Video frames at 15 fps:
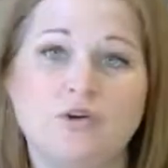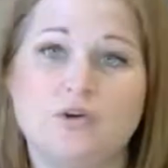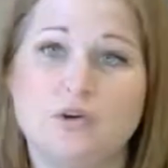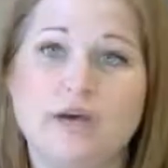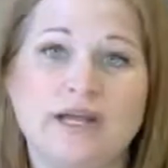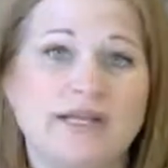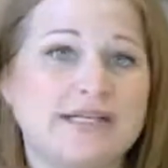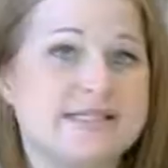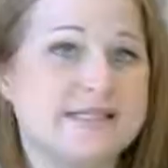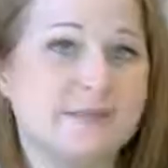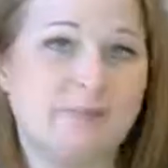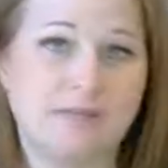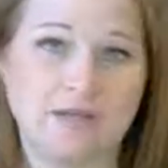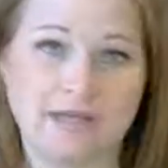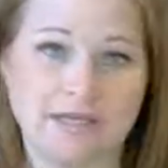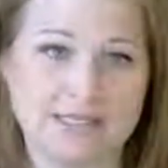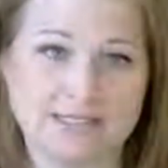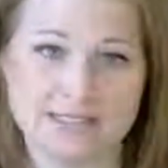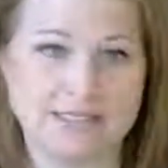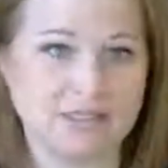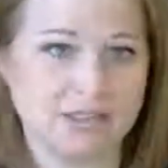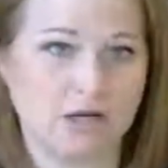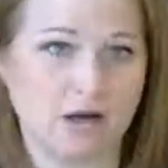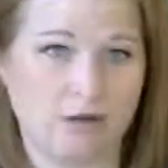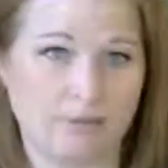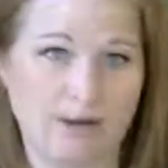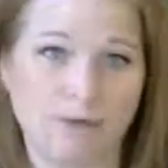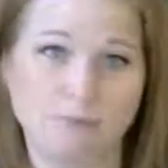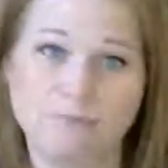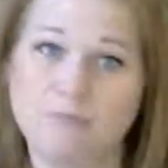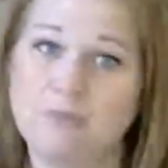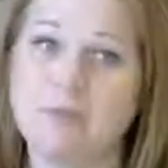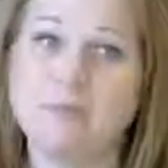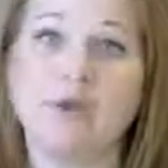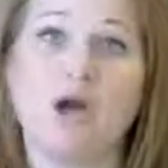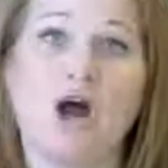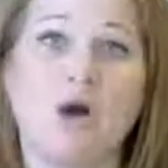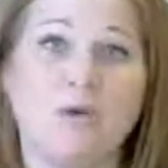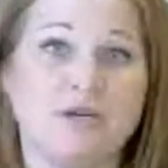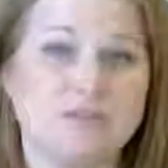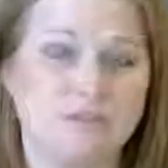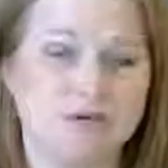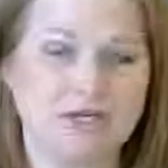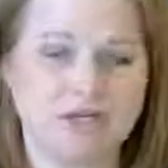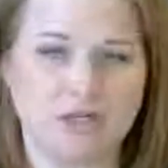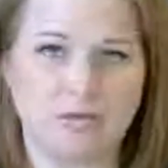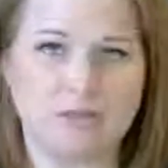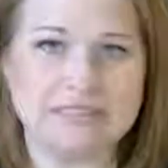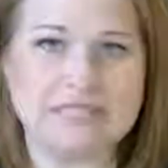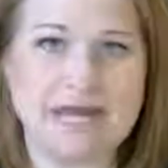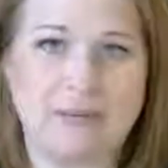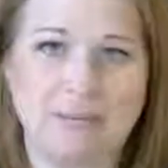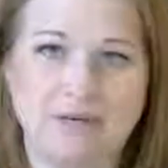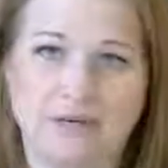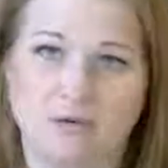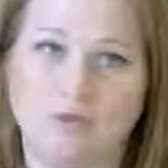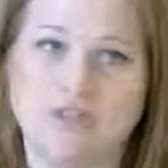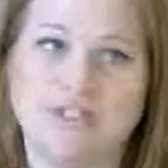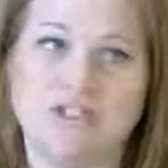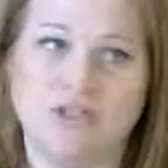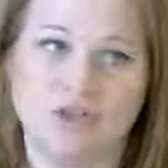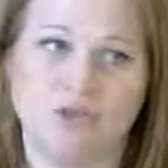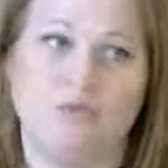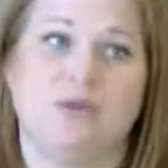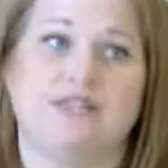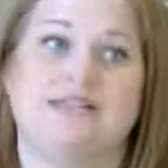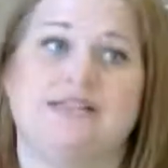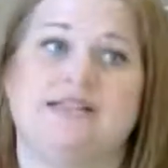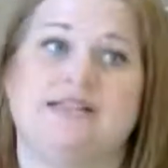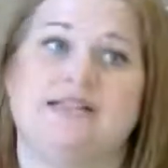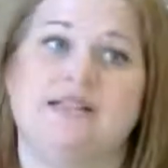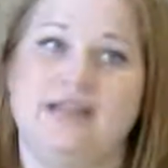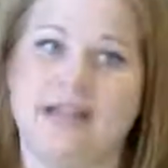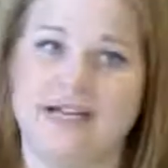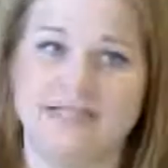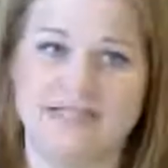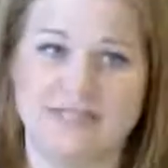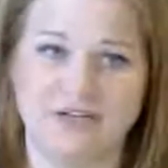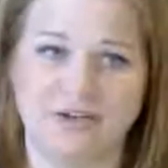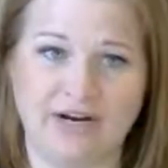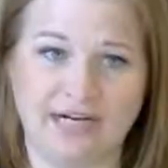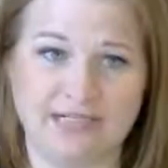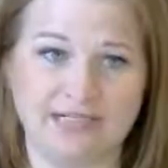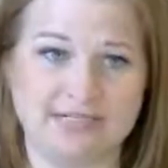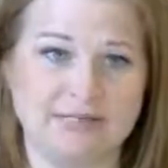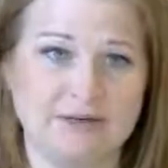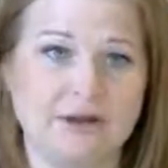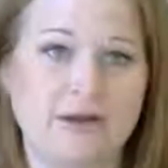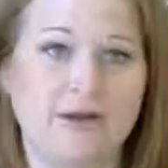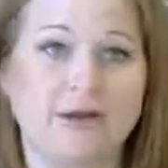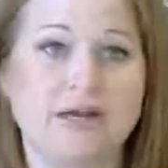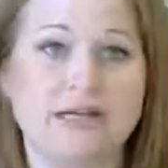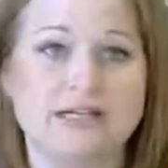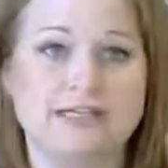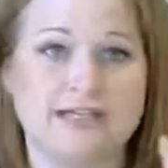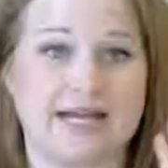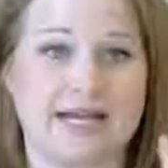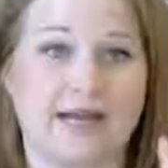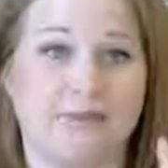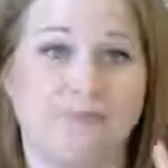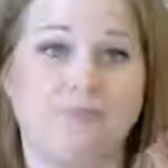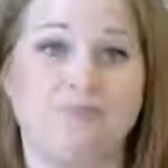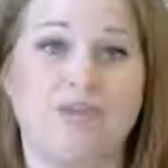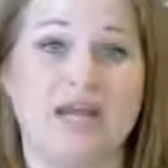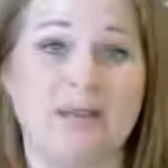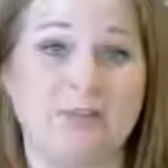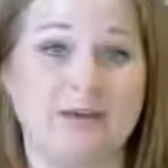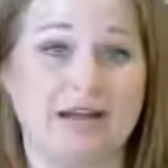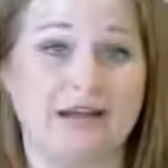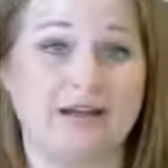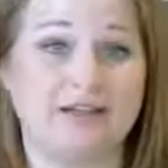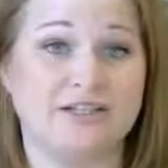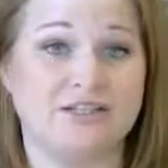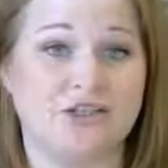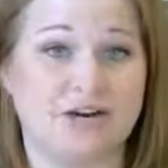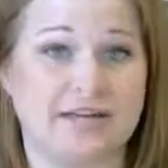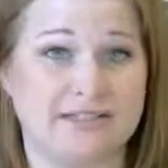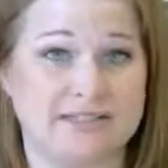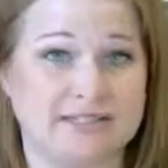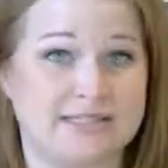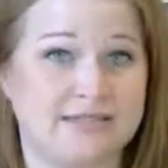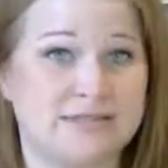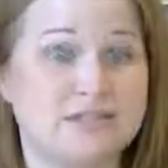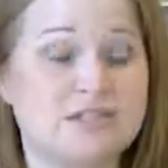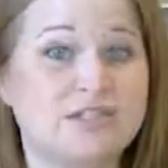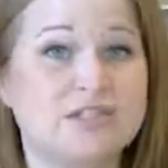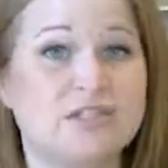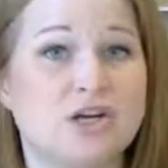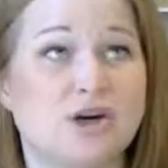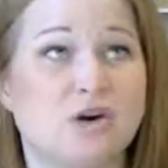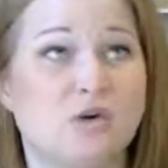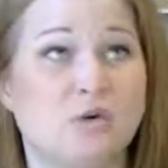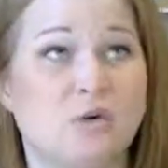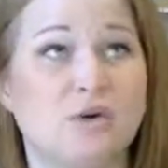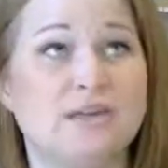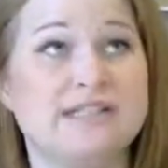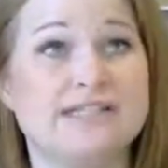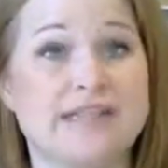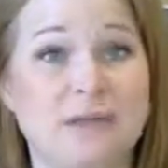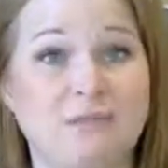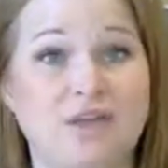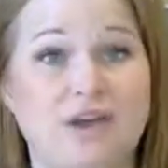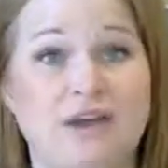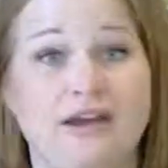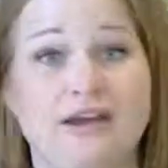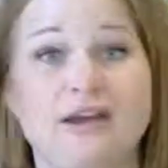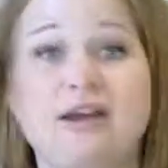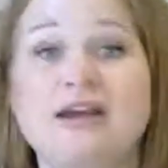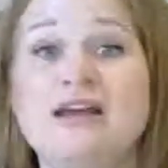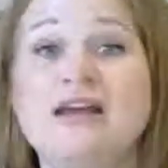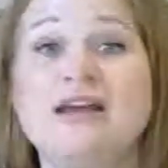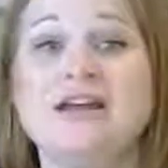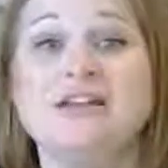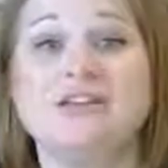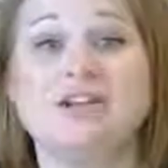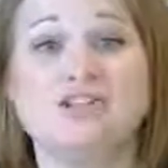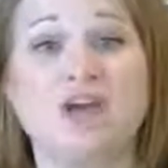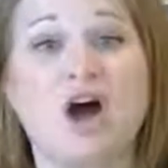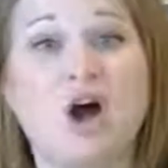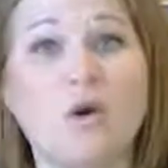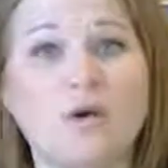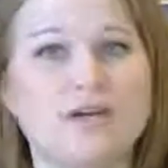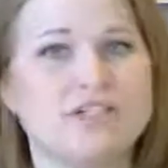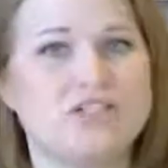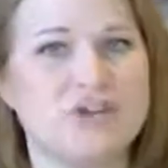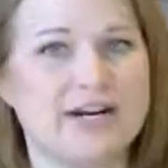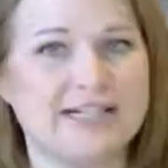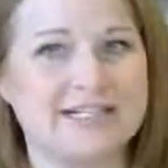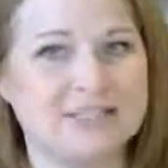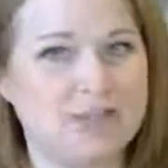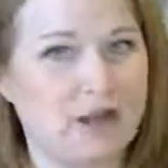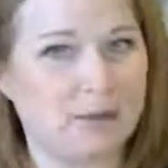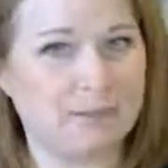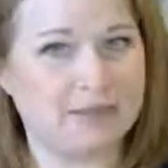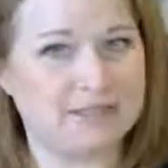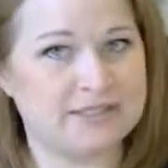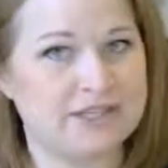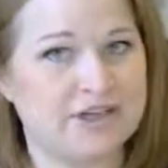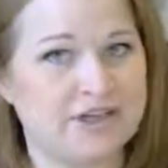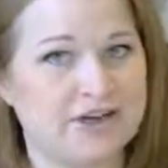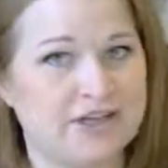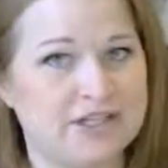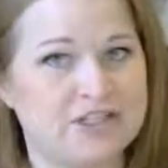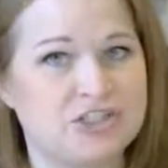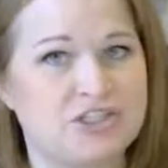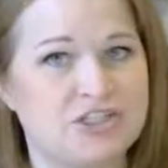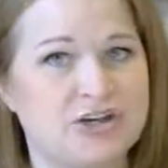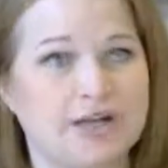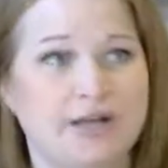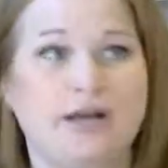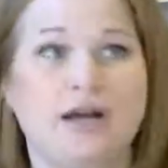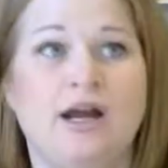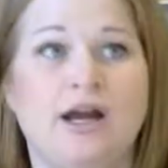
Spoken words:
quickly something easy to talk about. People always want to know what's happening, what's new, what's the latest and greatest. Second, keep an eye on the trends. So same thing. There's always trending topics in your industry,